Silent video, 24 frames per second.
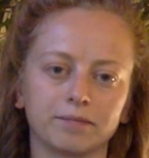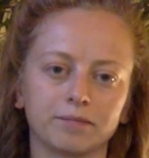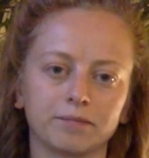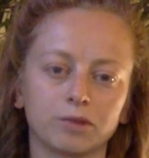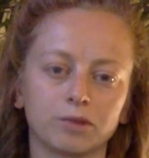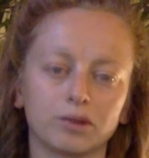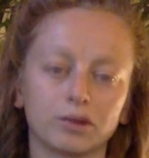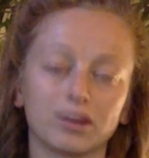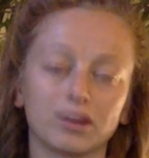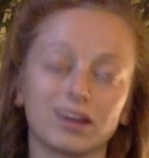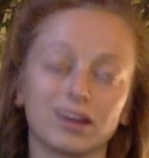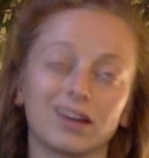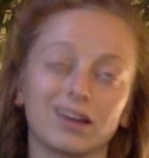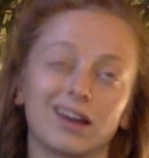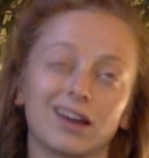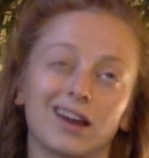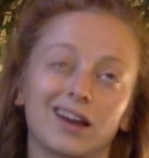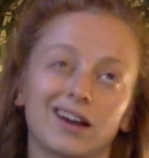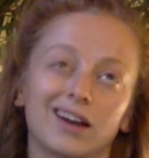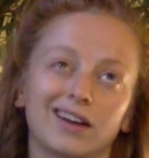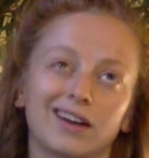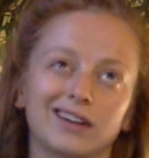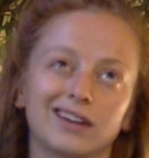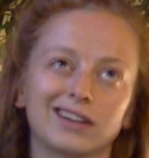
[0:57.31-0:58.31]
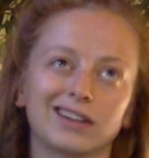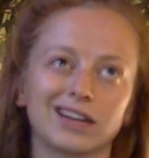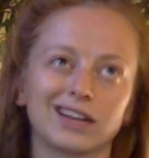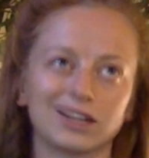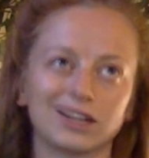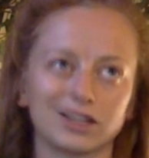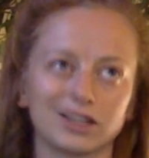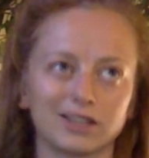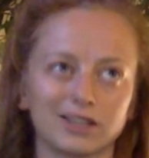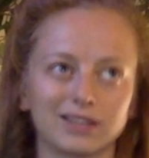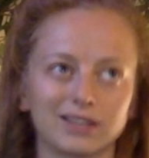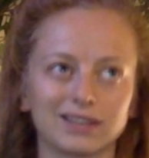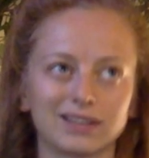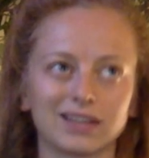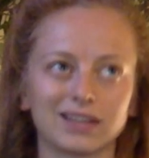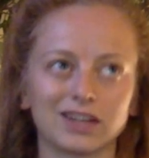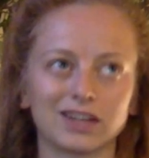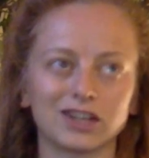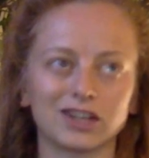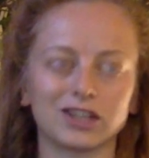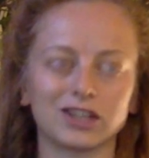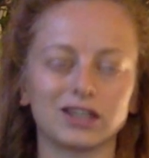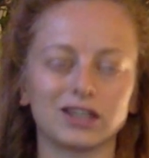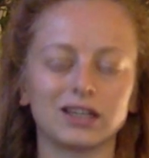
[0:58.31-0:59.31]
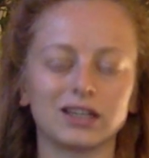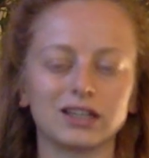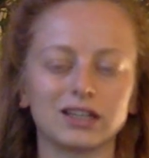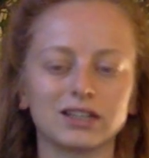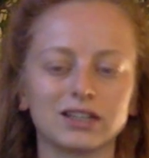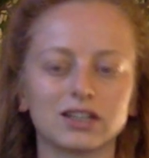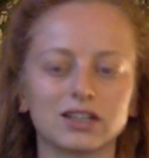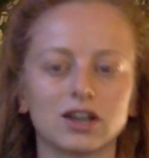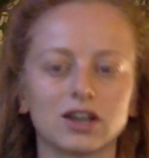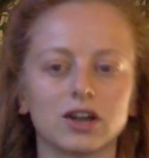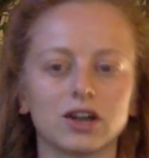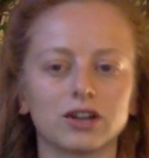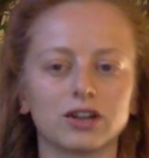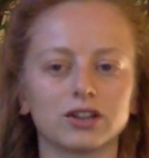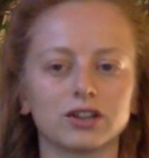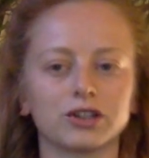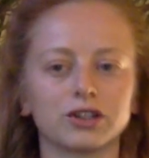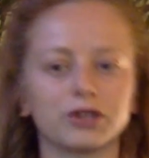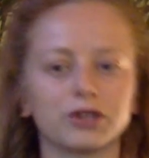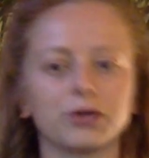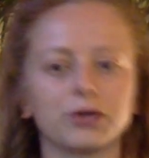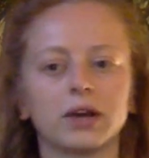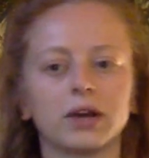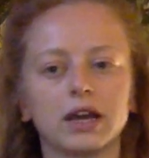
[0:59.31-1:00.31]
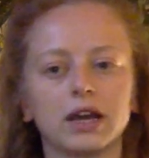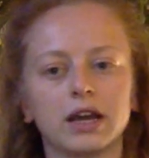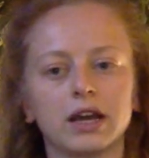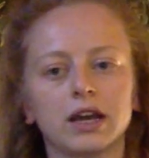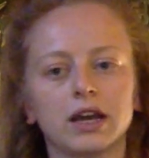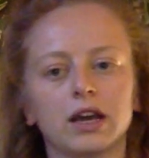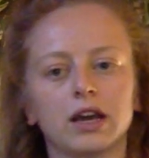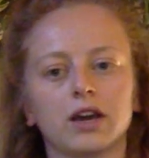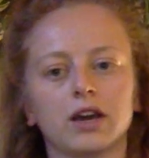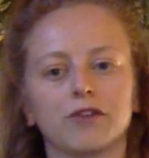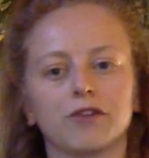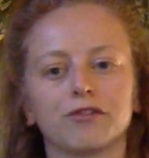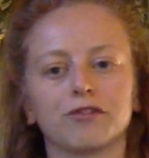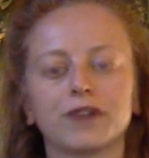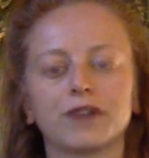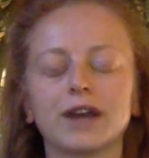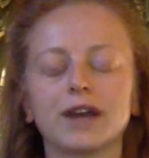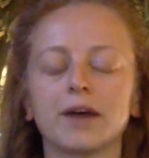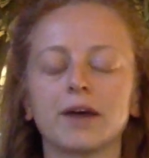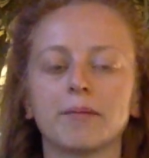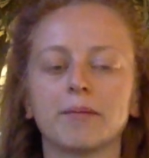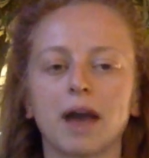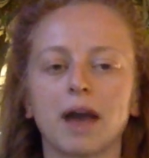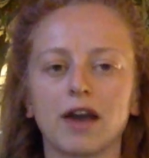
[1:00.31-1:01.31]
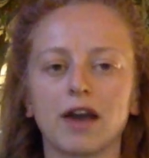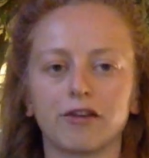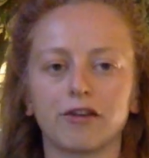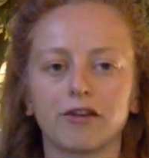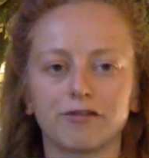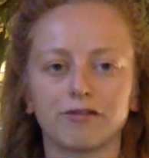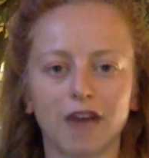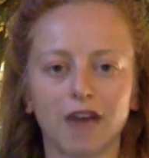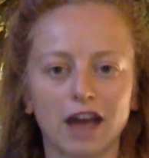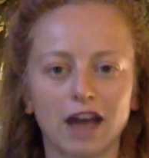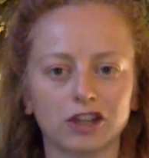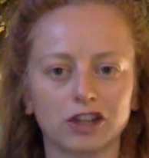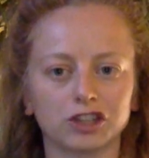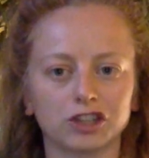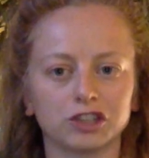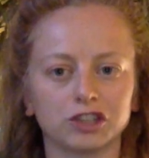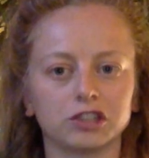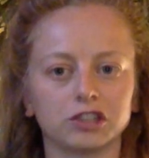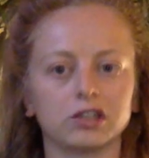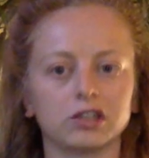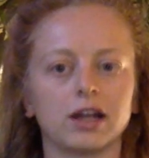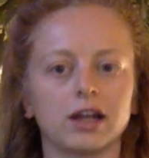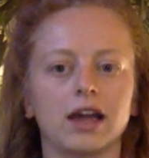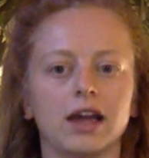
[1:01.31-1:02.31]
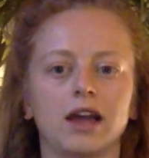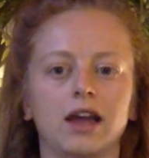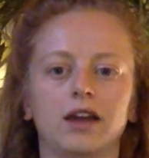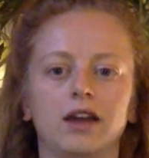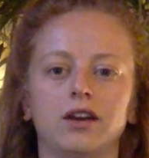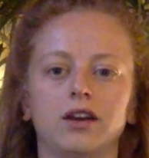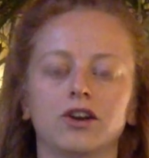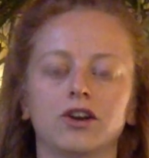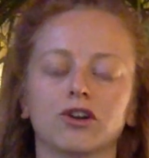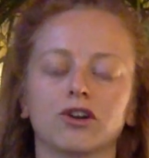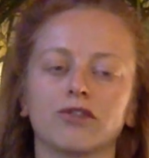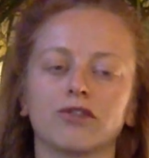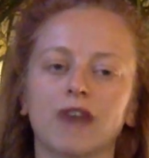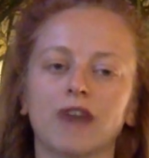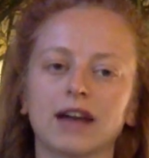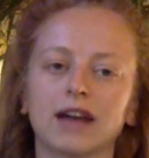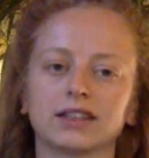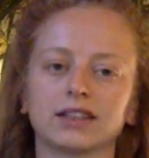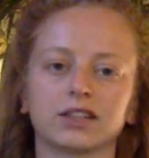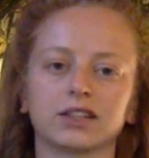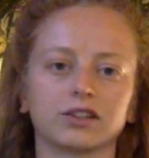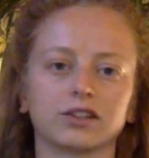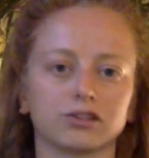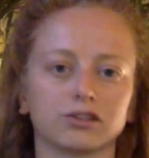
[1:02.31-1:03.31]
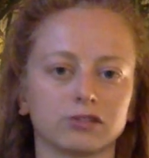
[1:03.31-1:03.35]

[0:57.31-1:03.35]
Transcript: or the inherent intention of the session, is to also free up myofascial and neurovascular